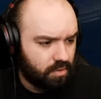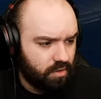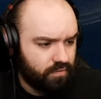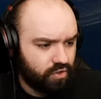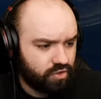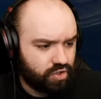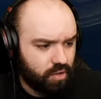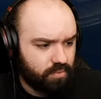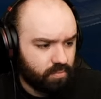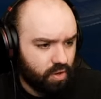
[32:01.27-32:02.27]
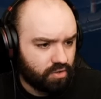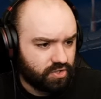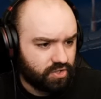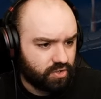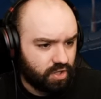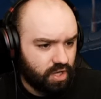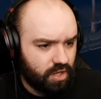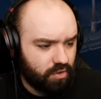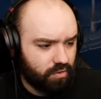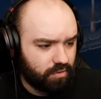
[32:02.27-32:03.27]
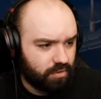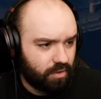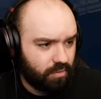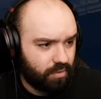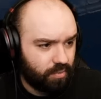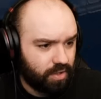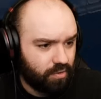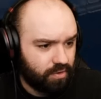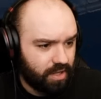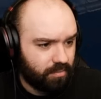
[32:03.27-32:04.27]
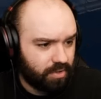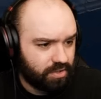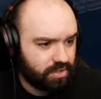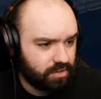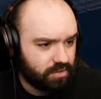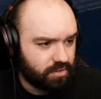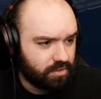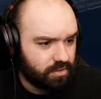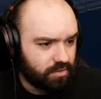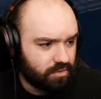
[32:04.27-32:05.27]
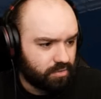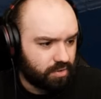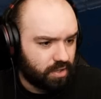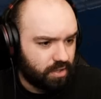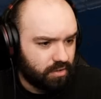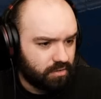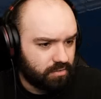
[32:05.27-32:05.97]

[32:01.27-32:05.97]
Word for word: If you disturb the boss, he's gonna hit you. Oh, we know that much. Okay.